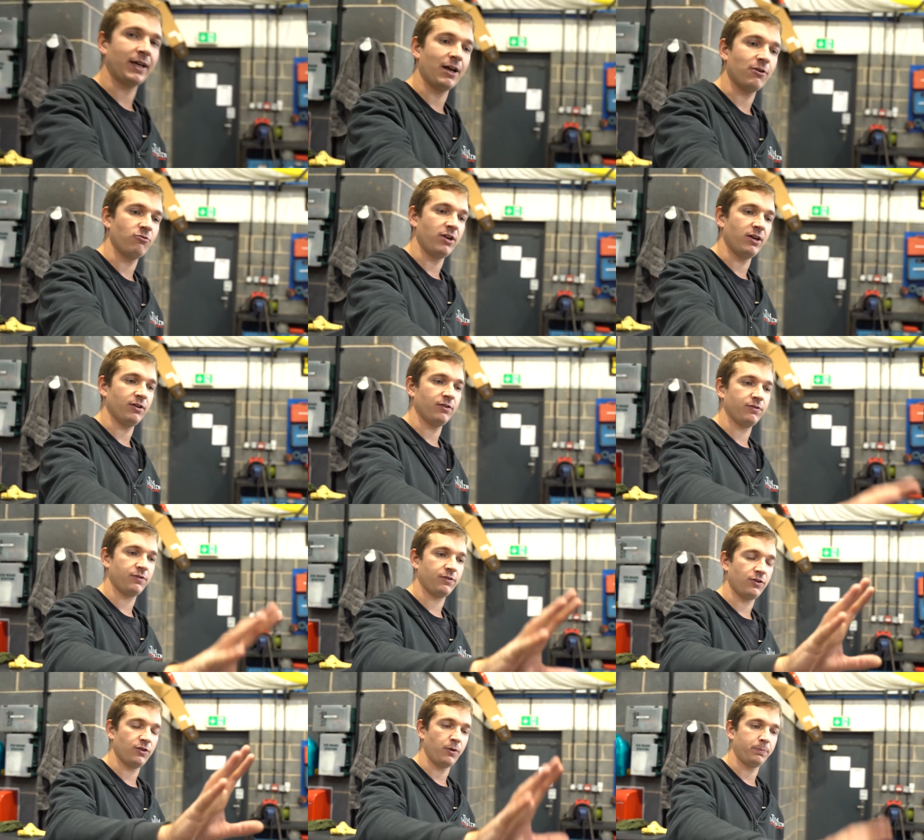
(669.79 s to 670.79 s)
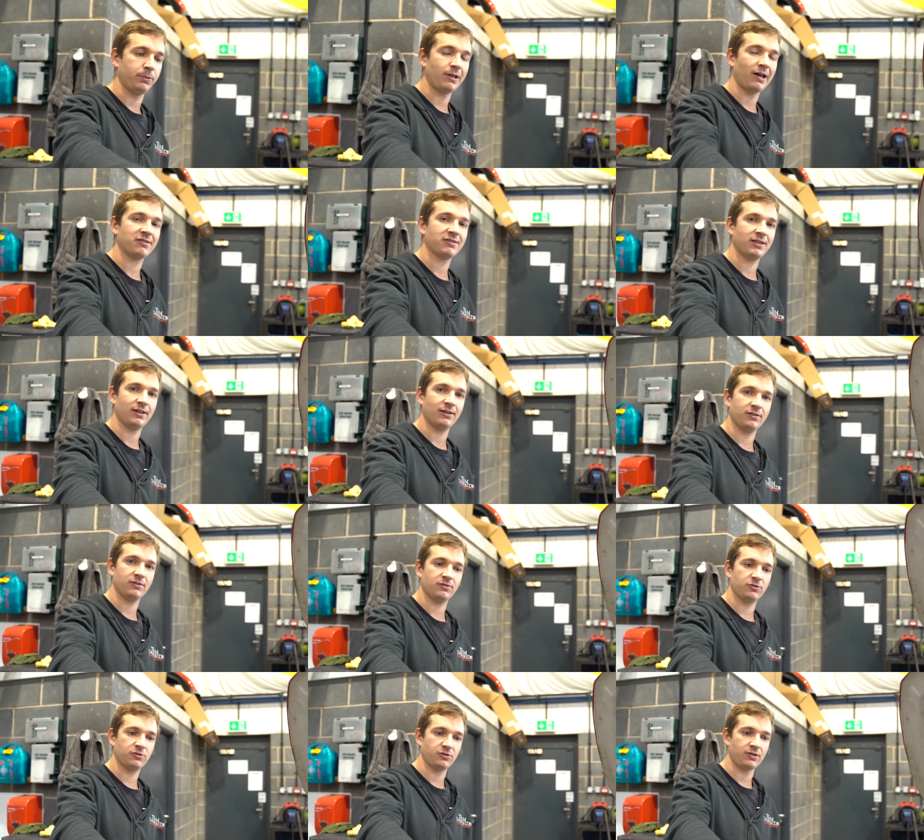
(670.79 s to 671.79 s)
get rid of the plastic
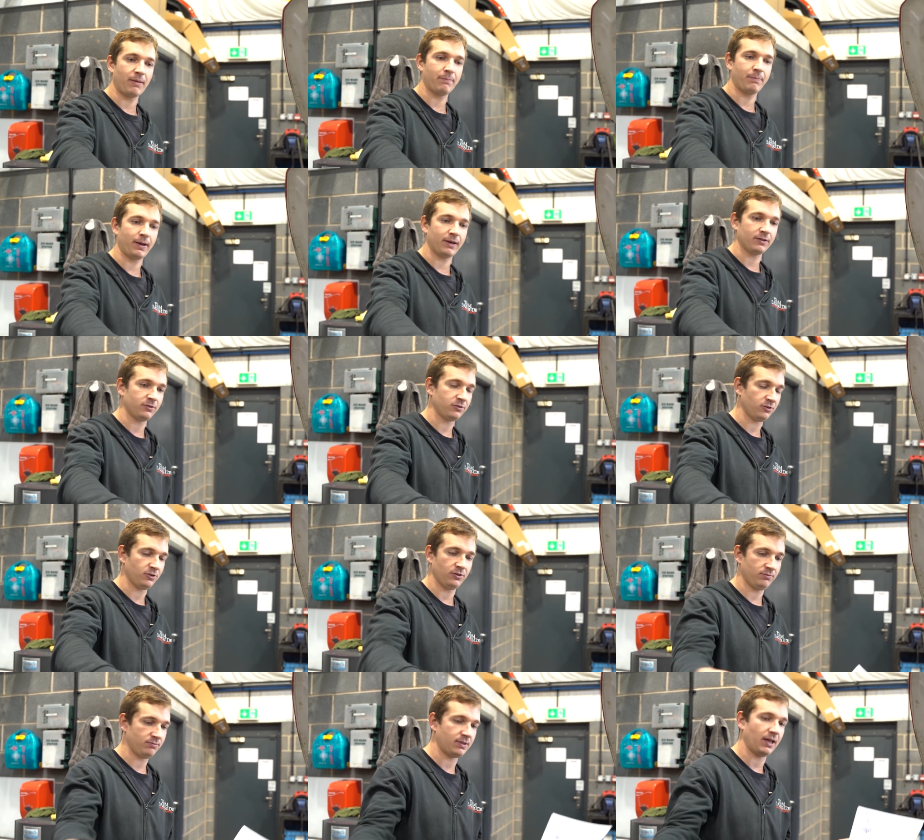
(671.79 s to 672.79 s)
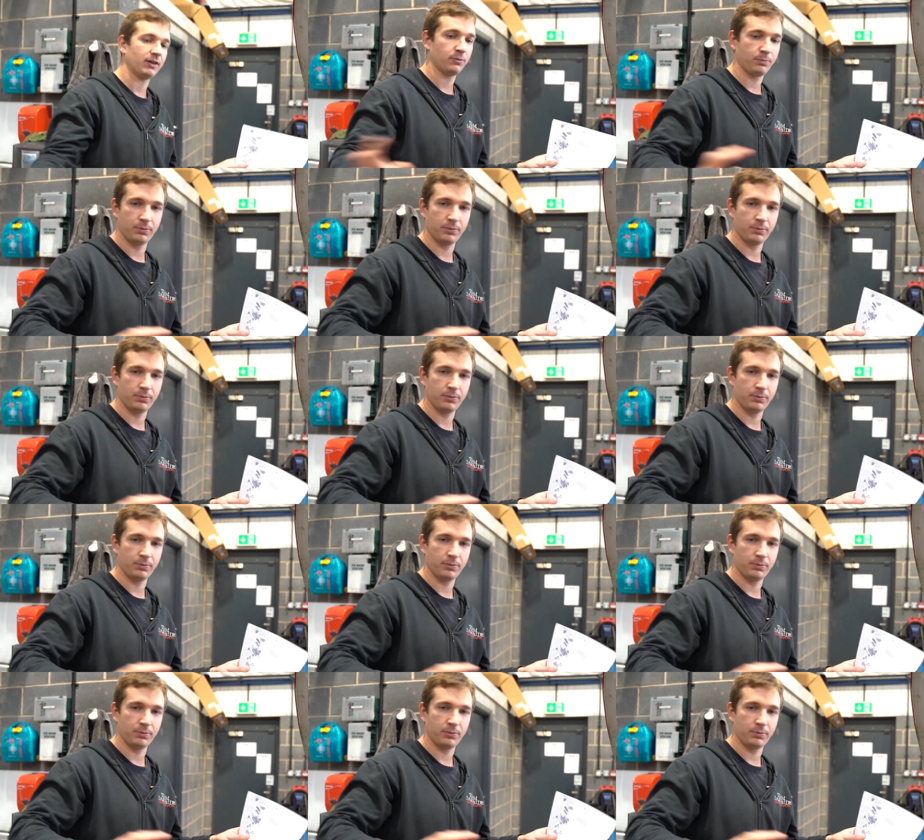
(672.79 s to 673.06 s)
slam panel. So Danny will